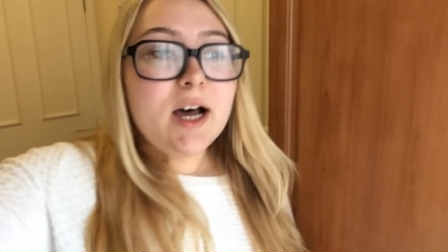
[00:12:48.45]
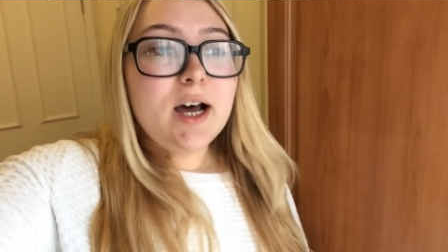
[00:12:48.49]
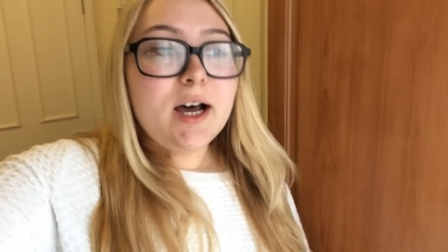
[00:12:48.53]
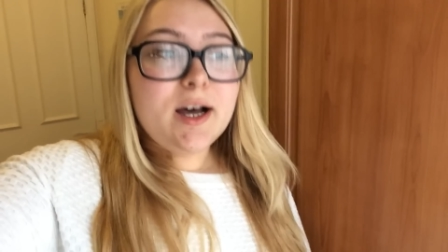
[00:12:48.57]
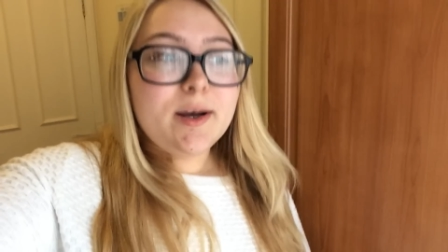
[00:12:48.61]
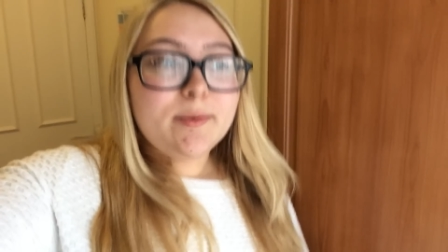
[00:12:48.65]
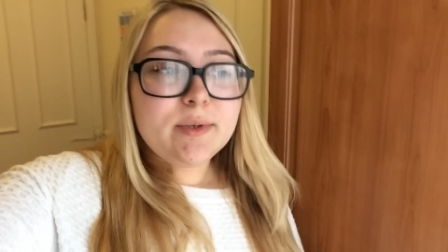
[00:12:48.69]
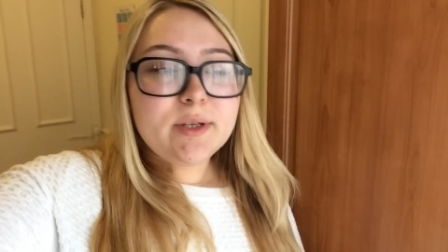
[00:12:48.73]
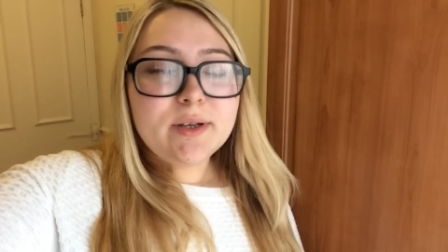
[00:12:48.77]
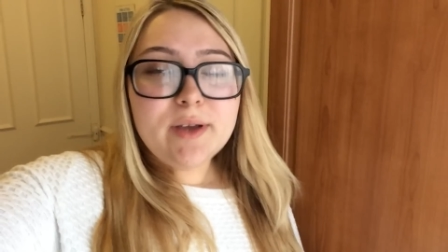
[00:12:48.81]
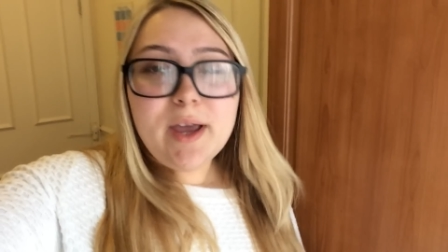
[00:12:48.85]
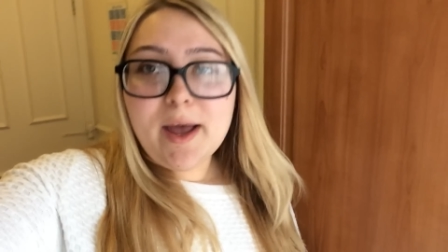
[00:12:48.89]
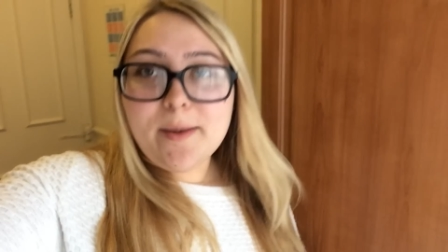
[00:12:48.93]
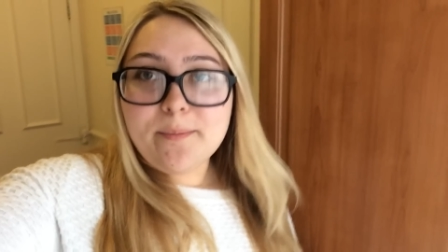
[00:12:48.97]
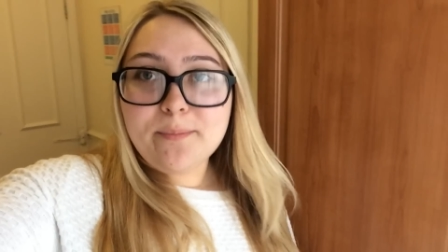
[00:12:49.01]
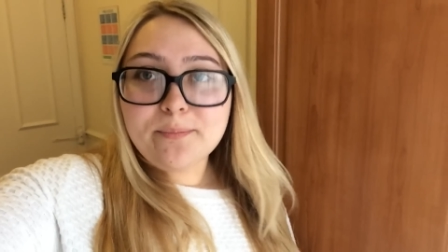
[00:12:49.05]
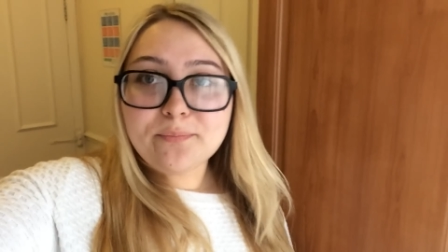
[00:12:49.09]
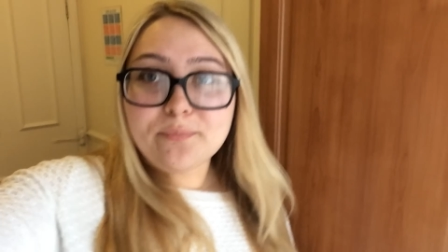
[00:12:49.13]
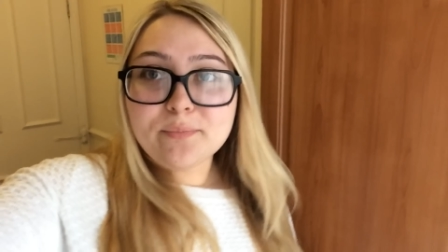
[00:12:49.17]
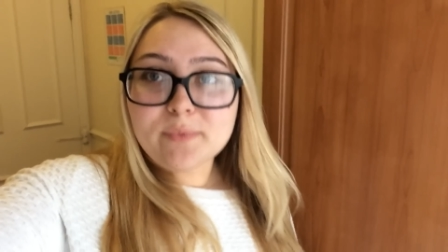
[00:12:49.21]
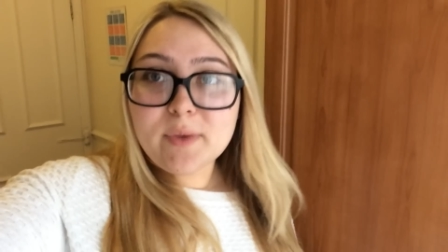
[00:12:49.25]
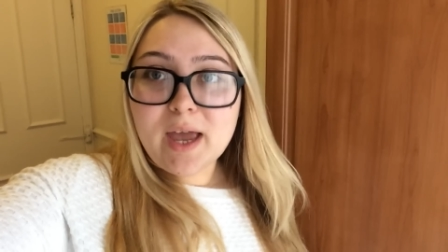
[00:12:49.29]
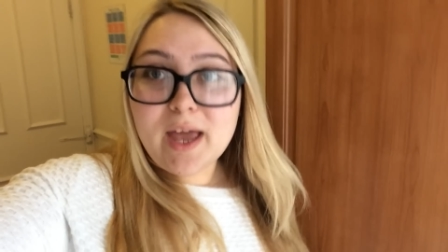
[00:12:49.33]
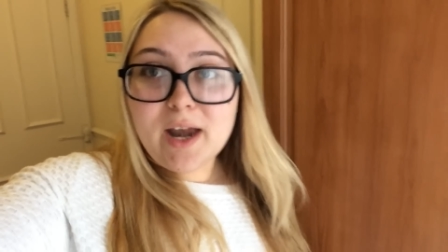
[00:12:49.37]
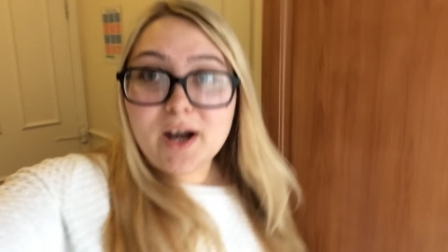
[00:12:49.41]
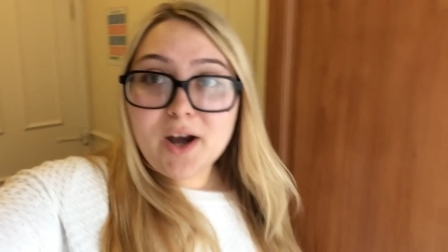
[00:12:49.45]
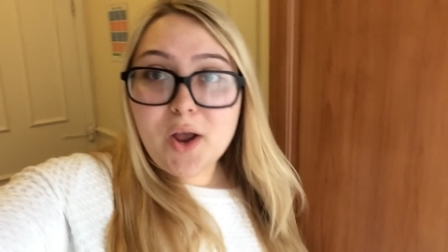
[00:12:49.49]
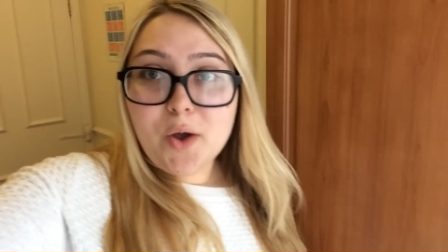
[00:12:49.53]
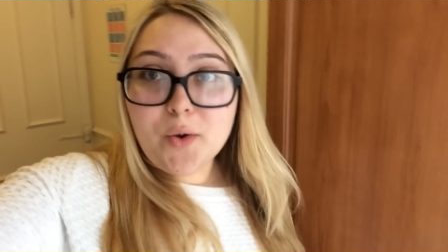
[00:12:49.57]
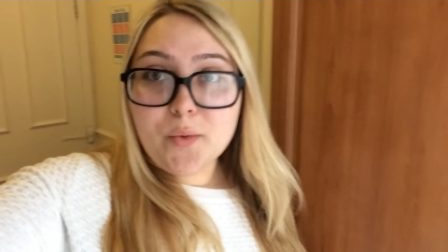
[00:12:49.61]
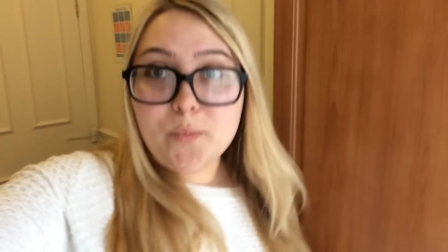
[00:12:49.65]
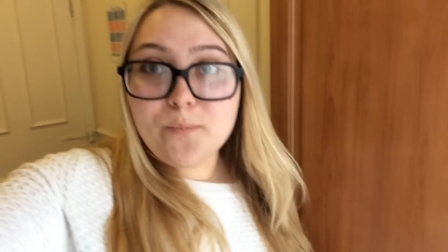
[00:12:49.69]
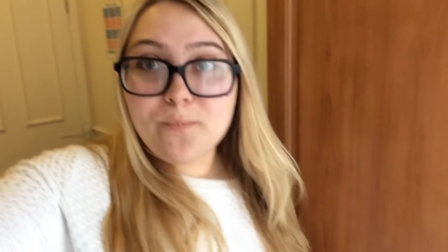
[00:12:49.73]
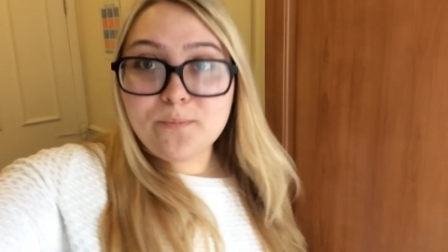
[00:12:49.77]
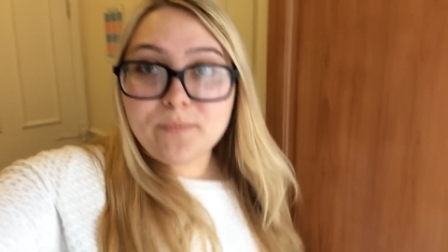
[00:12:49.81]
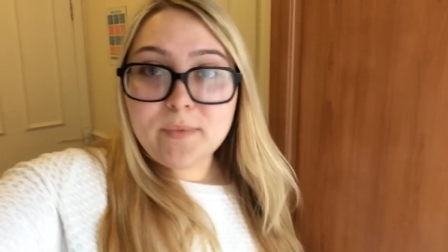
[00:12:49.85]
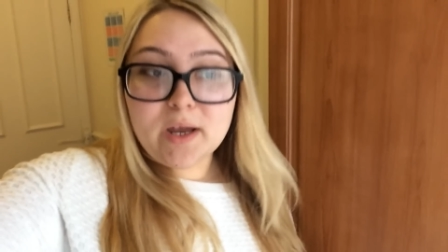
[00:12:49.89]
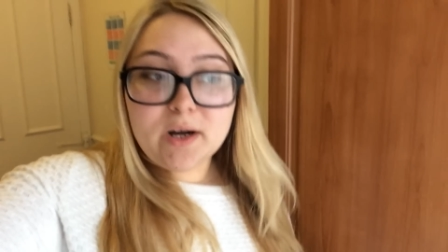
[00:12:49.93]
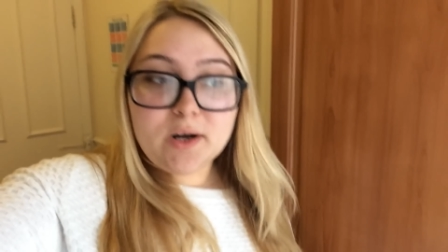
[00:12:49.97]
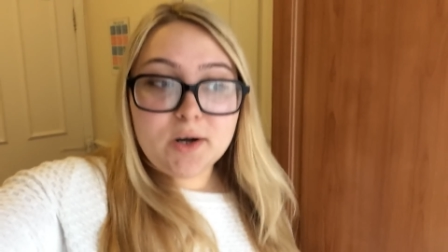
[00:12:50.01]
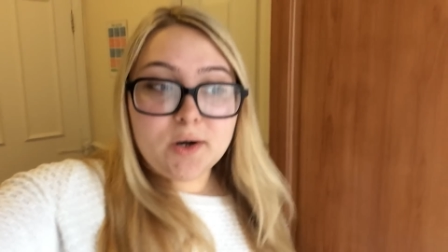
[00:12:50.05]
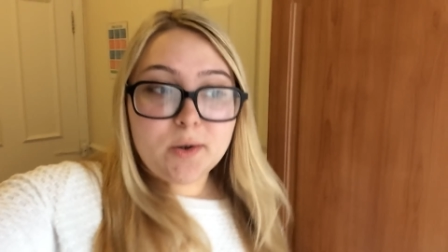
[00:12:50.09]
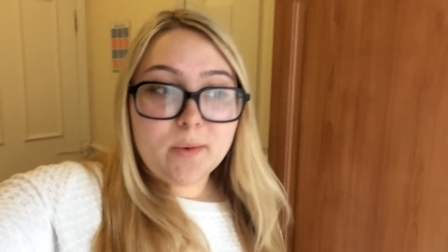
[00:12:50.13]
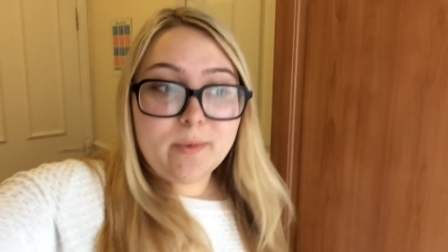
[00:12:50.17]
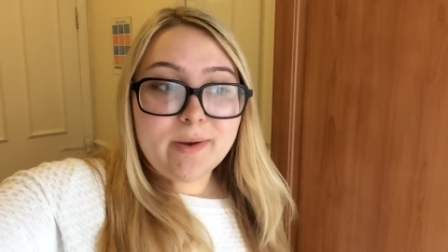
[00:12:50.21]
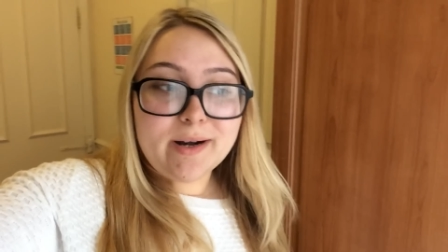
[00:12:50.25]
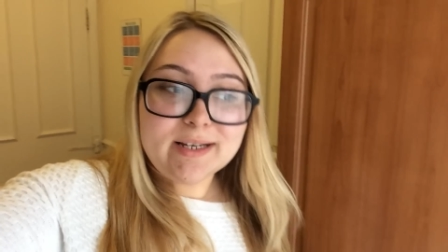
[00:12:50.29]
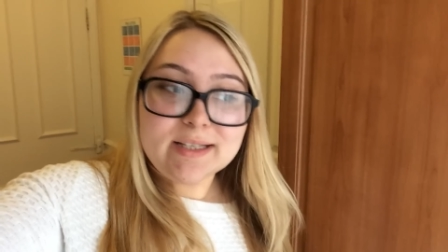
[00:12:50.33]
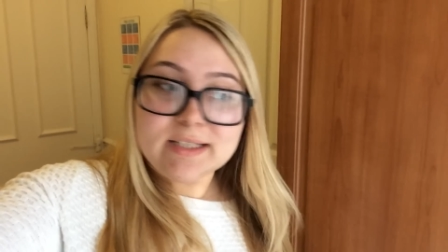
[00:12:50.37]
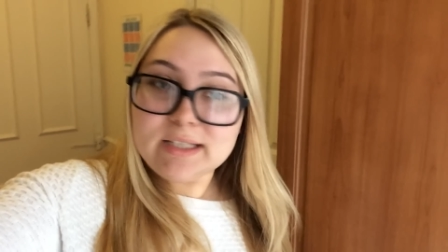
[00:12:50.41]
Um, so yeah, I don't know. I don't
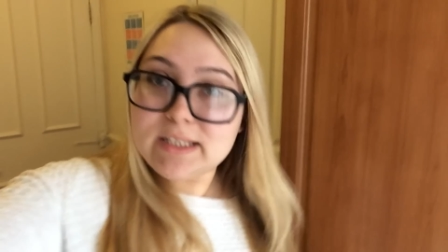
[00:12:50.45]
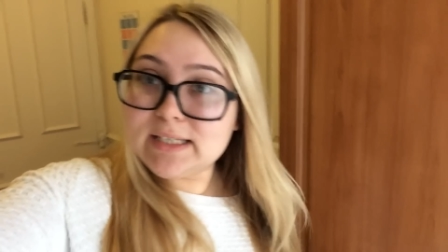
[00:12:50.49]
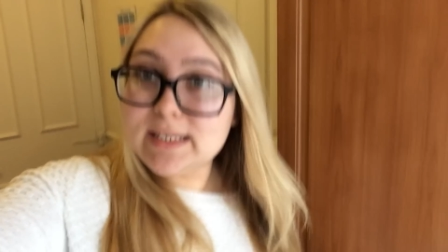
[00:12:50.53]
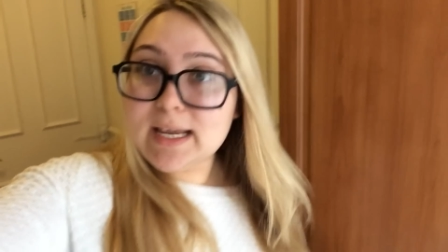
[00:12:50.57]
know what else